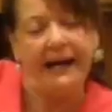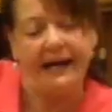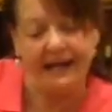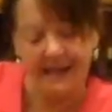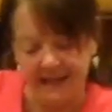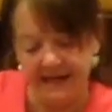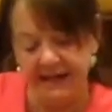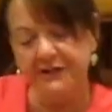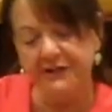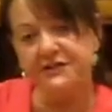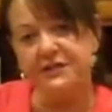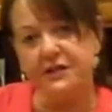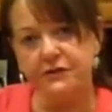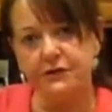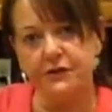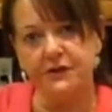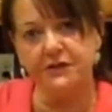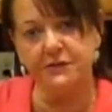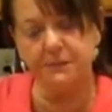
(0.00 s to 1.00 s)
adding any
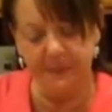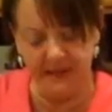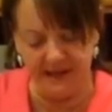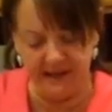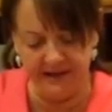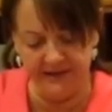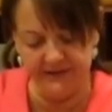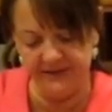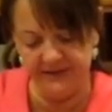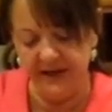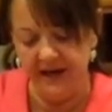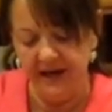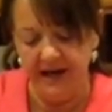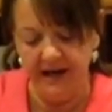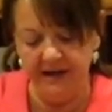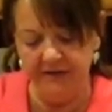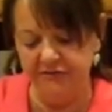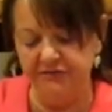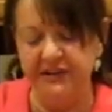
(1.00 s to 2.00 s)
citrus because
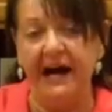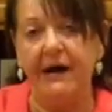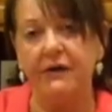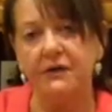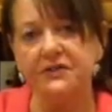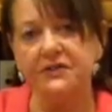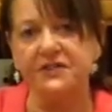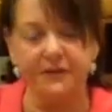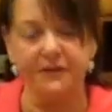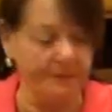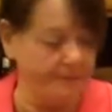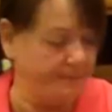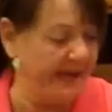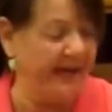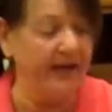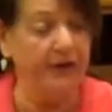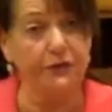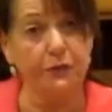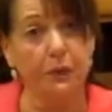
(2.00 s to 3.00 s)
I have doused the
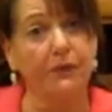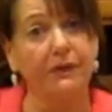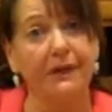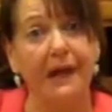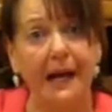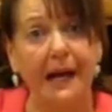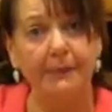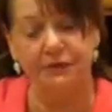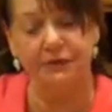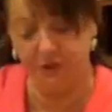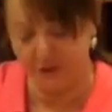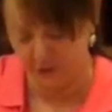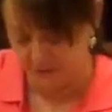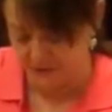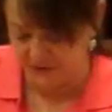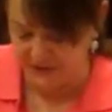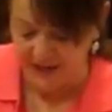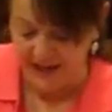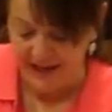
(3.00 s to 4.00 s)
mangoes with lime
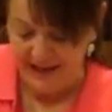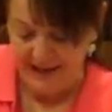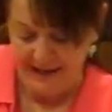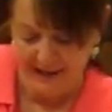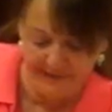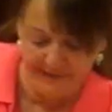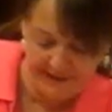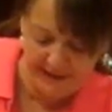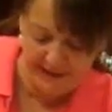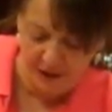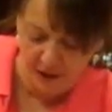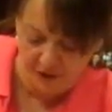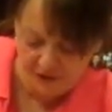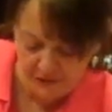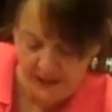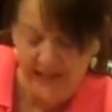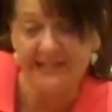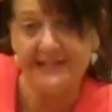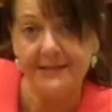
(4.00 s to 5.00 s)
juice, and it
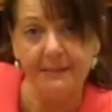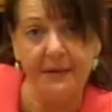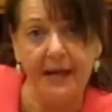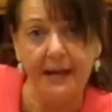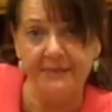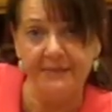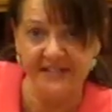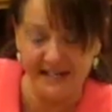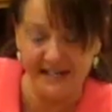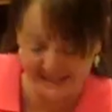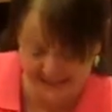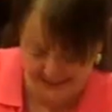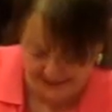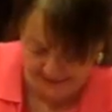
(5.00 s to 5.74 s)
also has some lime zest